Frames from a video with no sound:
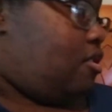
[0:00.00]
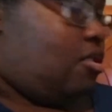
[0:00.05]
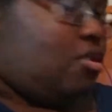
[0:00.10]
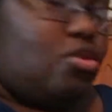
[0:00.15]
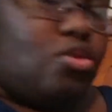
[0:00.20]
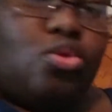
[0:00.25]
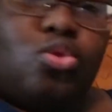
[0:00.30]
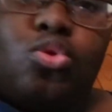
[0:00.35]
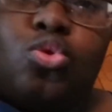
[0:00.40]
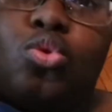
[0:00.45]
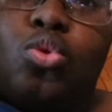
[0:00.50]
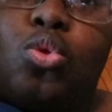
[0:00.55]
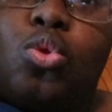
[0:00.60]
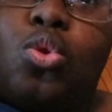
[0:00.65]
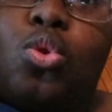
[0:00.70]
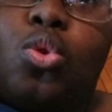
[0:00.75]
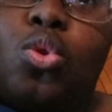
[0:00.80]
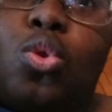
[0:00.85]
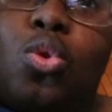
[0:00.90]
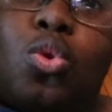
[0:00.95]

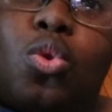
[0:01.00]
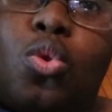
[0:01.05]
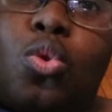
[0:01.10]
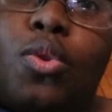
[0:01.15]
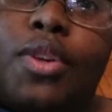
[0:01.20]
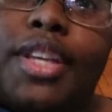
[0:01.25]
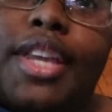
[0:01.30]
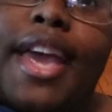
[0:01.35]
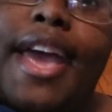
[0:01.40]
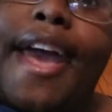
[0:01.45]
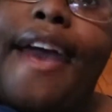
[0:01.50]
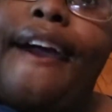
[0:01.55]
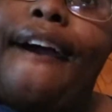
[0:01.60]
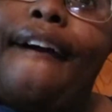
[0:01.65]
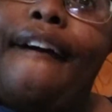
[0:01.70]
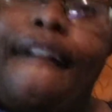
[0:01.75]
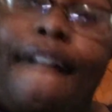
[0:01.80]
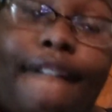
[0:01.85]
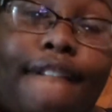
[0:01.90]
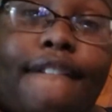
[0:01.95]
So
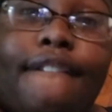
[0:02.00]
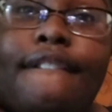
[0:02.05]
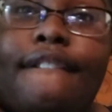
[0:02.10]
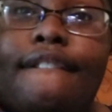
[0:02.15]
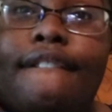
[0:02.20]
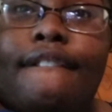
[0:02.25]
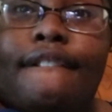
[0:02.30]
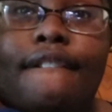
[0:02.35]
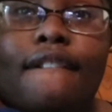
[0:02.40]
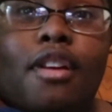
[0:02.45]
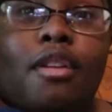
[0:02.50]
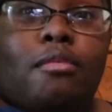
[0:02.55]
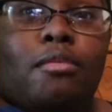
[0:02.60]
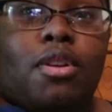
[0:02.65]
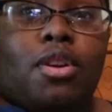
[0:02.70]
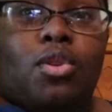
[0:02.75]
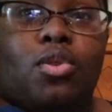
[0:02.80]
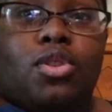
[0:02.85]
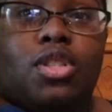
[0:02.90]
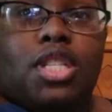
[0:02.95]
yeah,
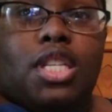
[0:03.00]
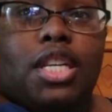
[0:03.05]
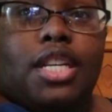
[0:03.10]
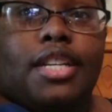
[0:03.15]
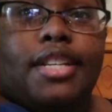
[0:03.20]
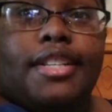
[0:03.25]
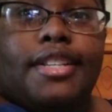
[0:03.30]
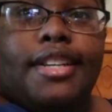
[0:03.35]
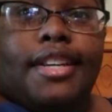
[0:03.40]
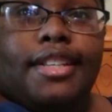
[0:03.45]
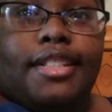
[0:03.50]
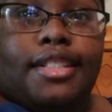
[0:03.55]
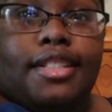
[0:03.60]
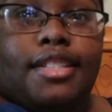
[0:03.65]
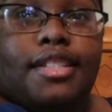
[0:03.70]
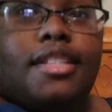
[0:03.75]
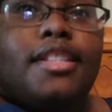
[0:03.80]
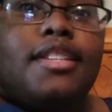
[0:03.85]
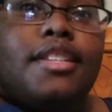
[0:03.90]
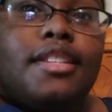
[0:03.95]
we gonna say good night
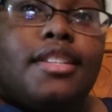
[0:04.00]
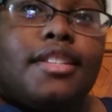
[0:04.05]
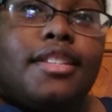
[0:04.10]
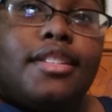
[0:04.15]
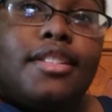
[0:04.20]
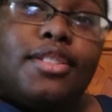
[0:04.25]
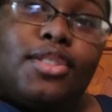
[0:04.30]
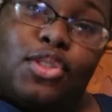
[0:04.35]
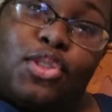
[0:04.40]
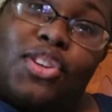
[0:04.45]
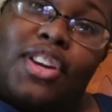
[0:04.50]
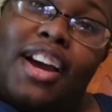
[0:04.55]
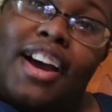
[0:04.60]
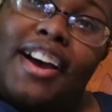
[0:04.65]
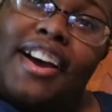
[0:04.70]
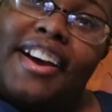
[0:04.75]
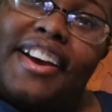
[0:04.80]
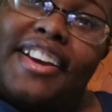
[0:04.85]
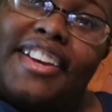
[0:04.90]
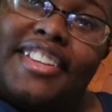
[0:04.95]
to you good
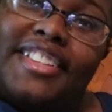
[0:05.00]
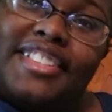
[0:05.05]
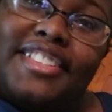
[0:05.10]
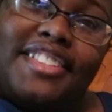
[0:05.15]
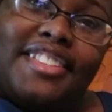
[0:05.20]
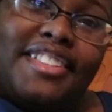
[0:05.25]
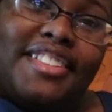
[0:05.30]
guys.